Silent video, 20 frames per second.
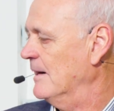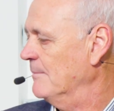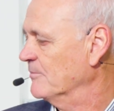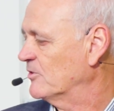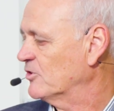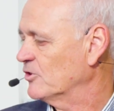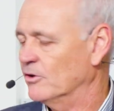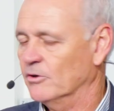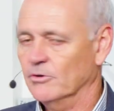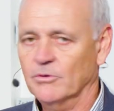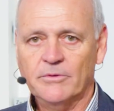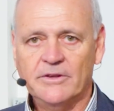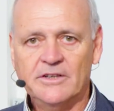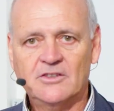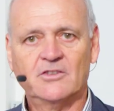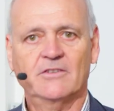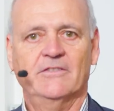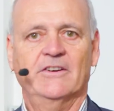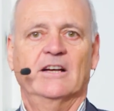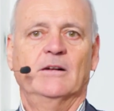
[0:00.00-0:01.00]
So
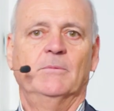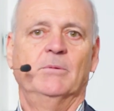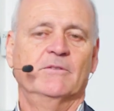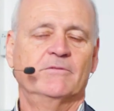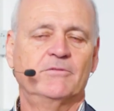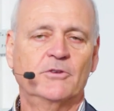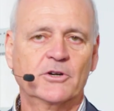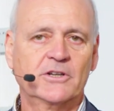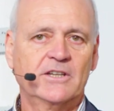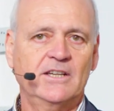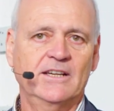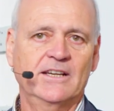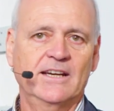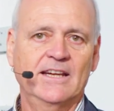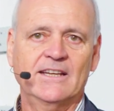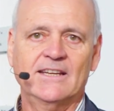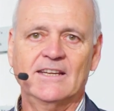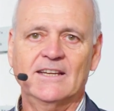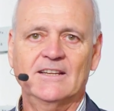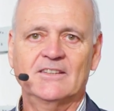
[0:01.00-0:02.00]
that's available in 4K and
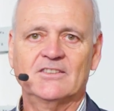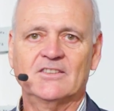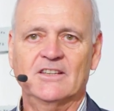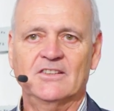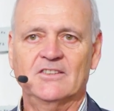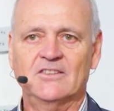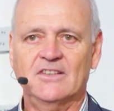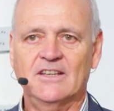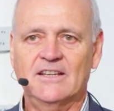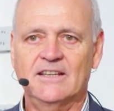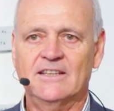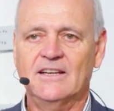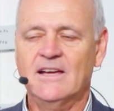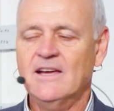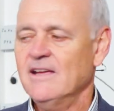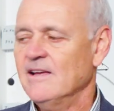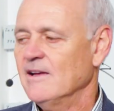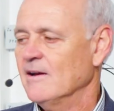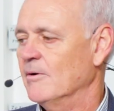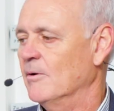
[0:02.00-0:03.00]
8K, as I said.
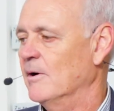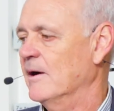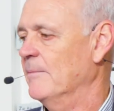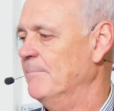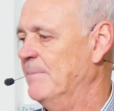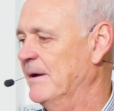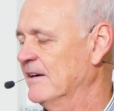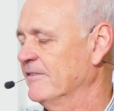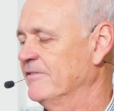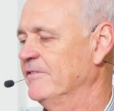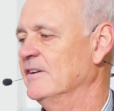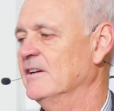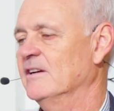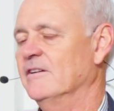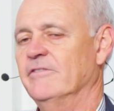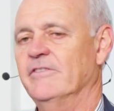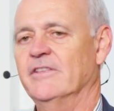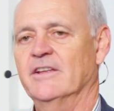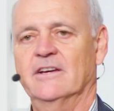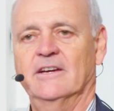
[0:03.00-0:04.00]
A benefit
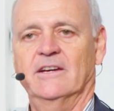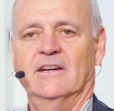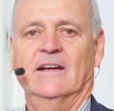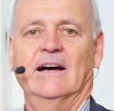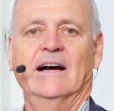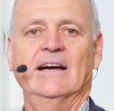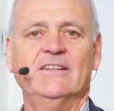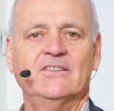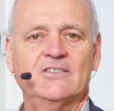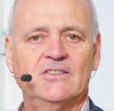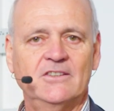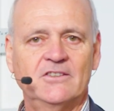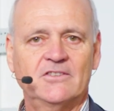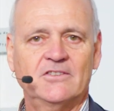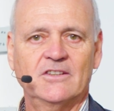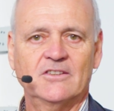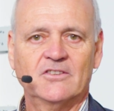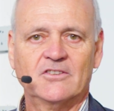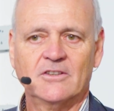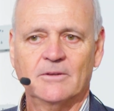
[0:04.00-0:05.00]
of the EyeC
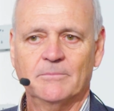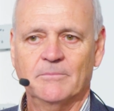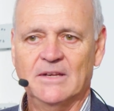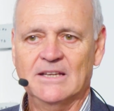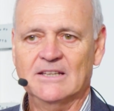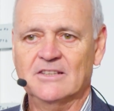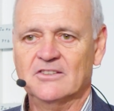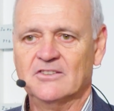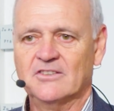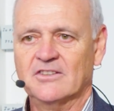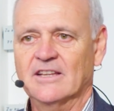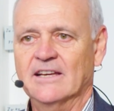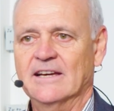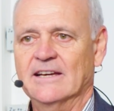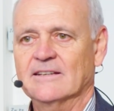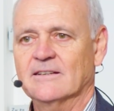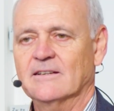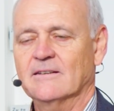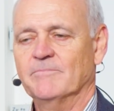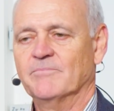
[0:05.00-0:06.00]
system is
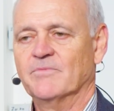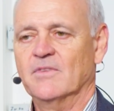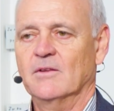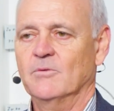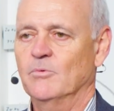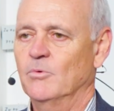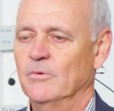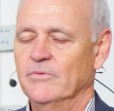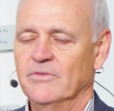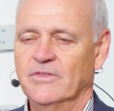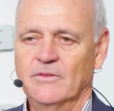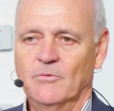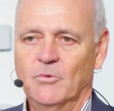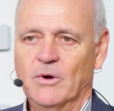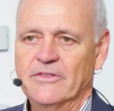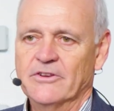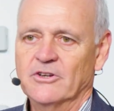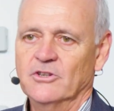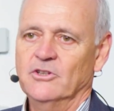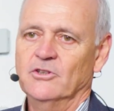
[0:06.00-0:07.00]
that
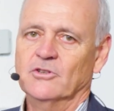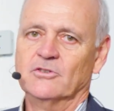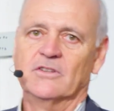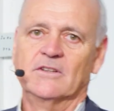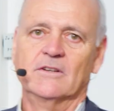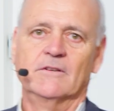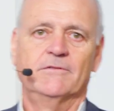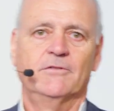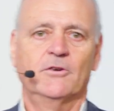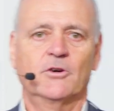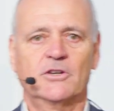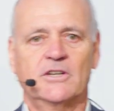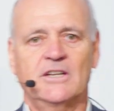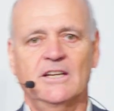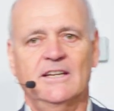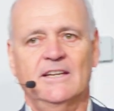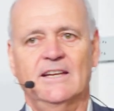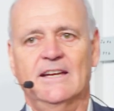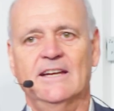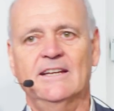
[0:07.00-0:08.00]
whether you're using
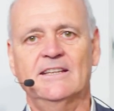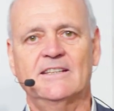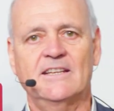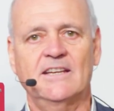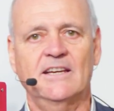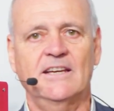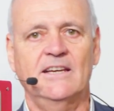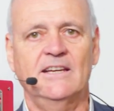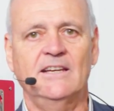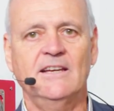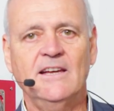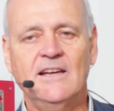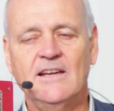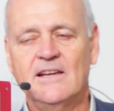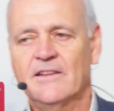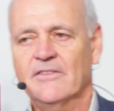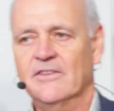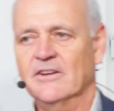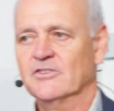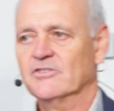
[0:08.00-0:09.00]
4K, 8K,
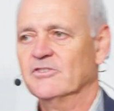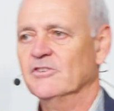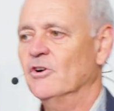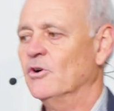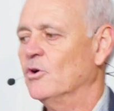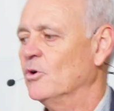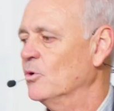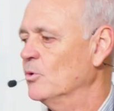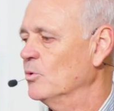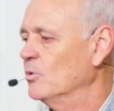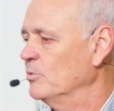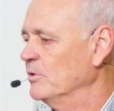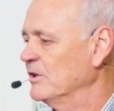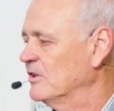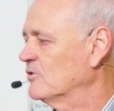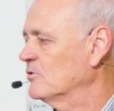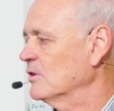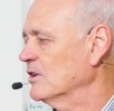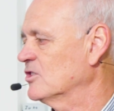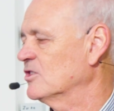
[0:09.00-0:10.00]
there's no
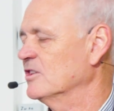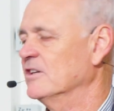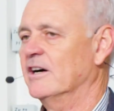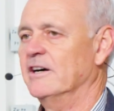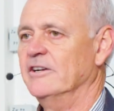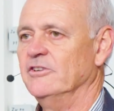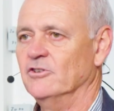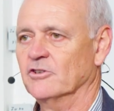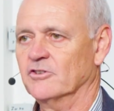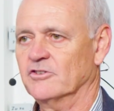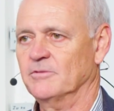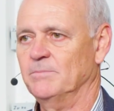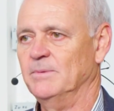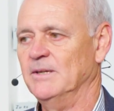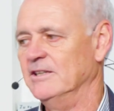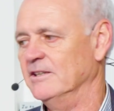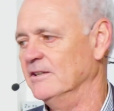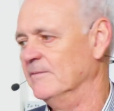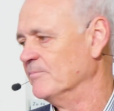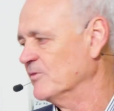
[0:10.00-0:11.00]
restriction on your
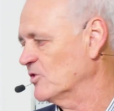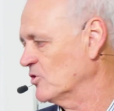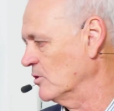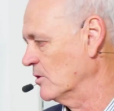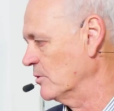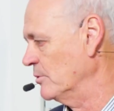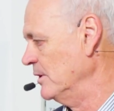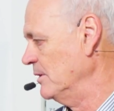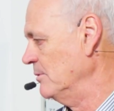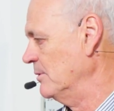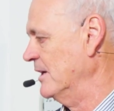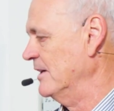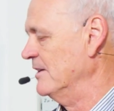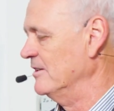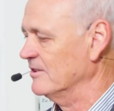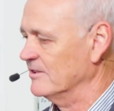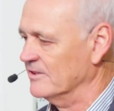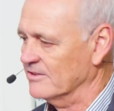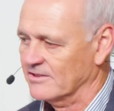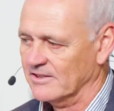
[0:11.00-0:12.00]
speed. So
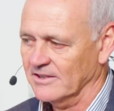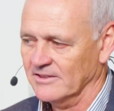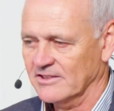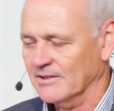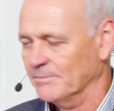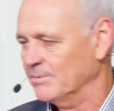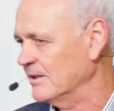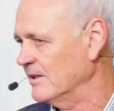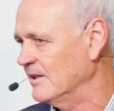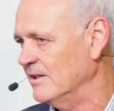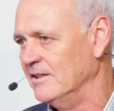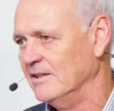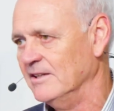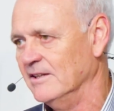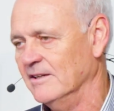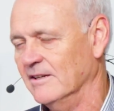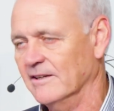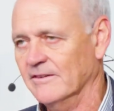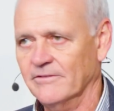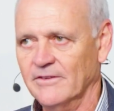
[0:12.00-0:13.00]
rewinders can
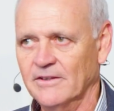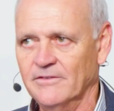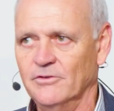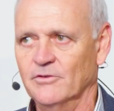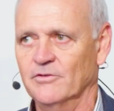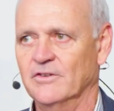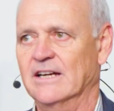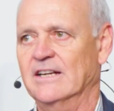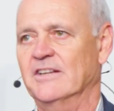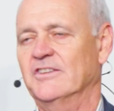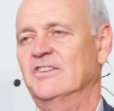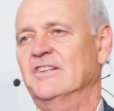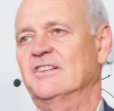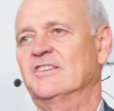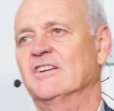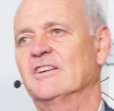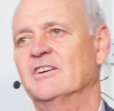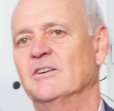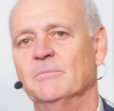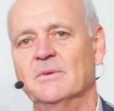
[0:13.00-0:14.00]
typically, if you've got a
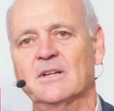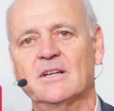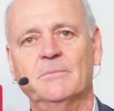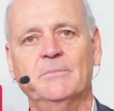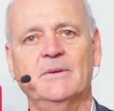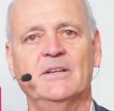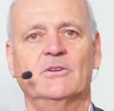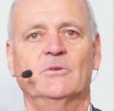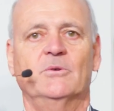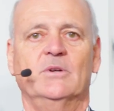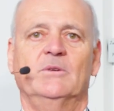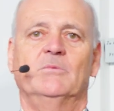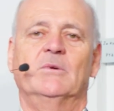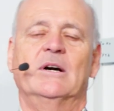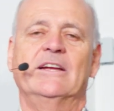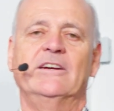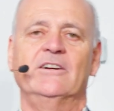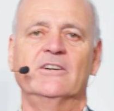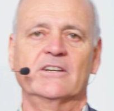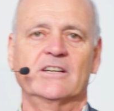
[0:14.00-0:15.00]
600 millimeter
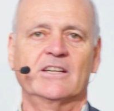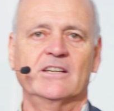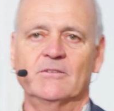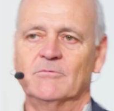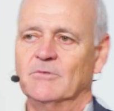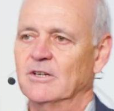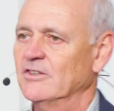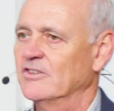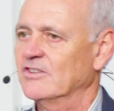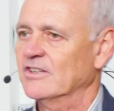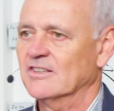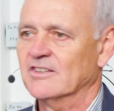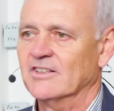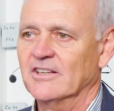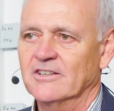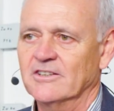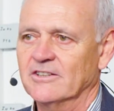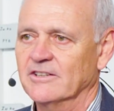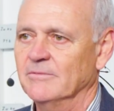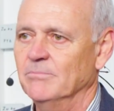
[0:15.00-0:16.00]
rewinder, it can run
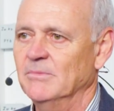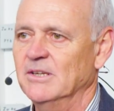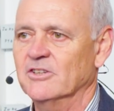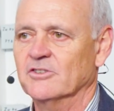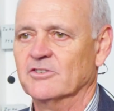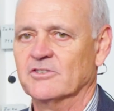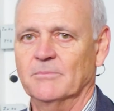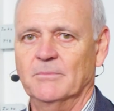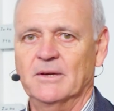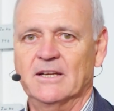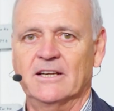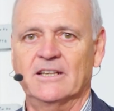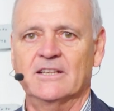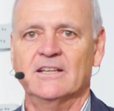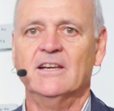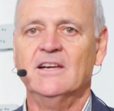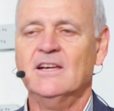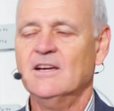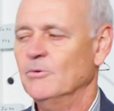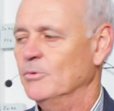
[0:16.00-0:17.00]
600 meters a minute.
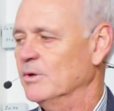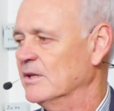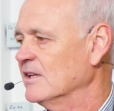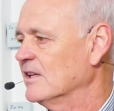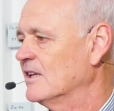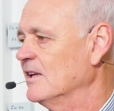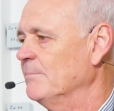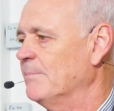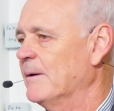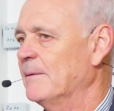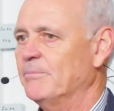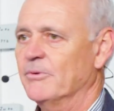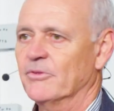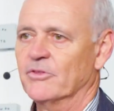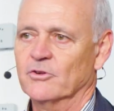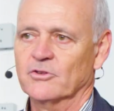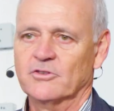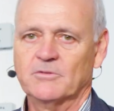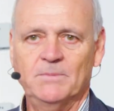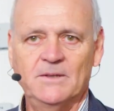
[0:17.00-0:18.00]
We can keep up with
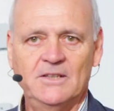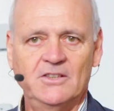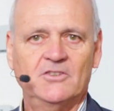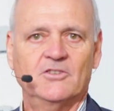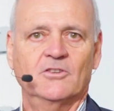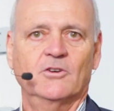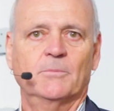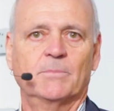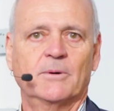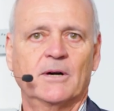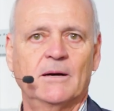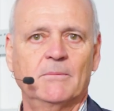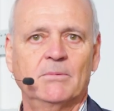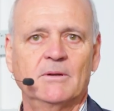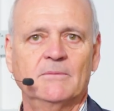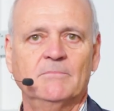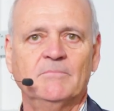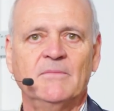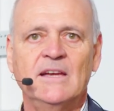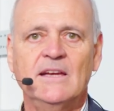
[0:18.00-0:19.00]
those speeds, no
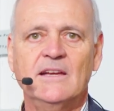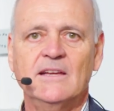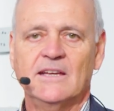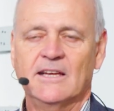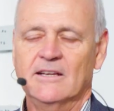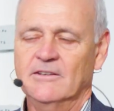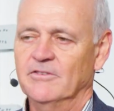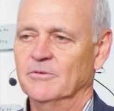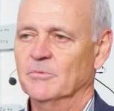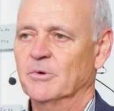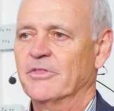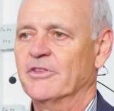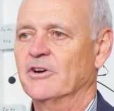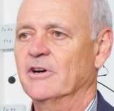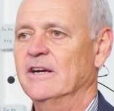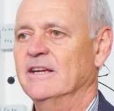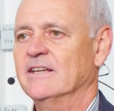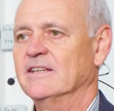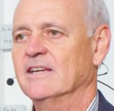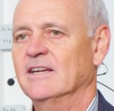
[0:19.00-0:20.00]
problem, even with our
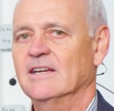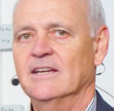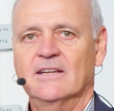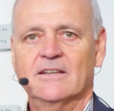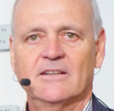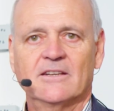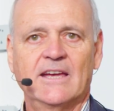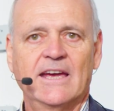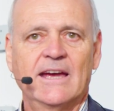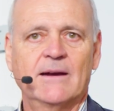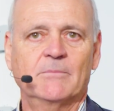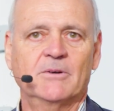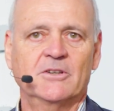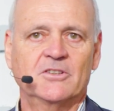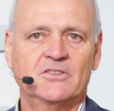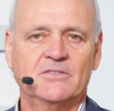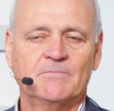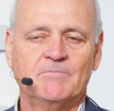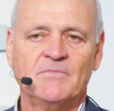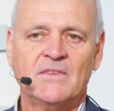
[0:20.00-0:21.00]
8K
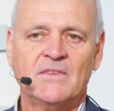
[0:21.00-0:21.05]
cameras.